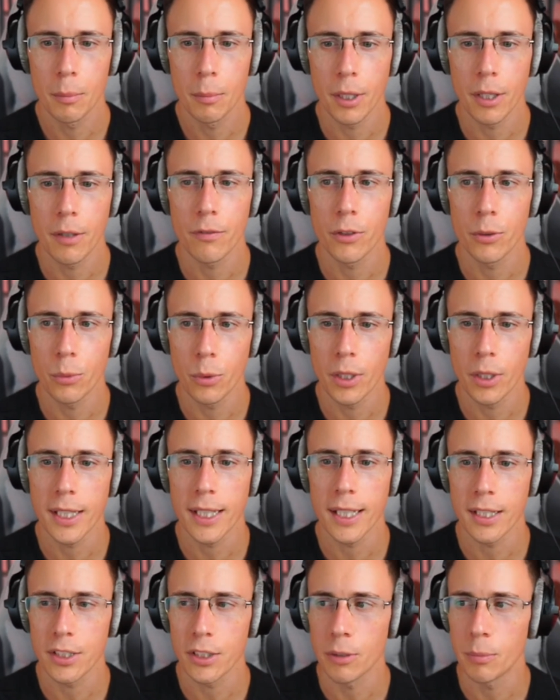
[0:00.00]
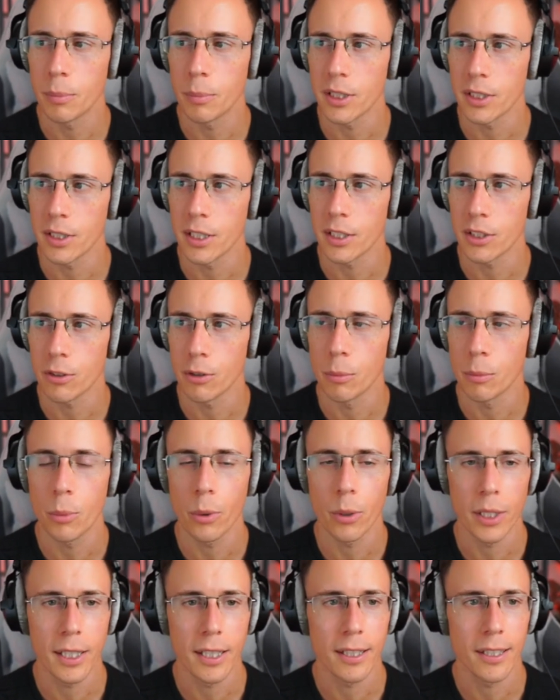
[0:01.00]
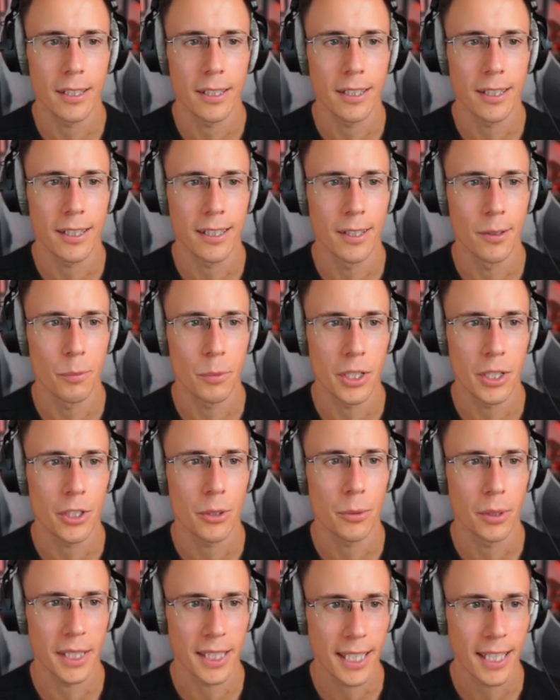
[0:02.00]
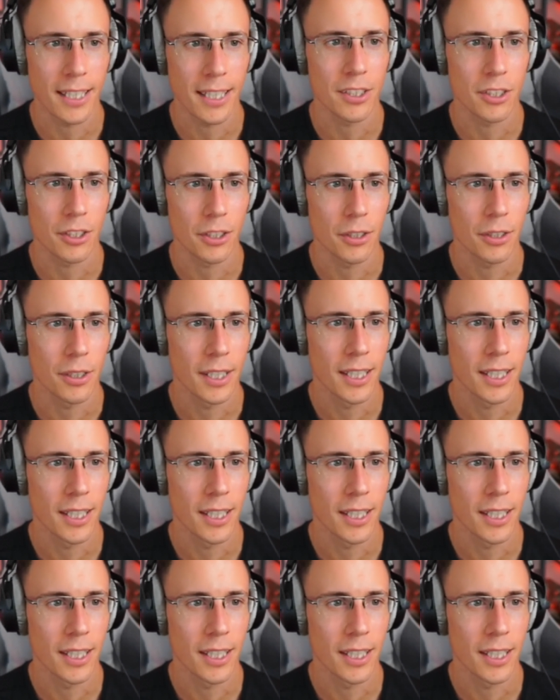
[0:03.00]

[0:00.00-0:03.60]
But if you want to get to your business to a point in which you want to get it to,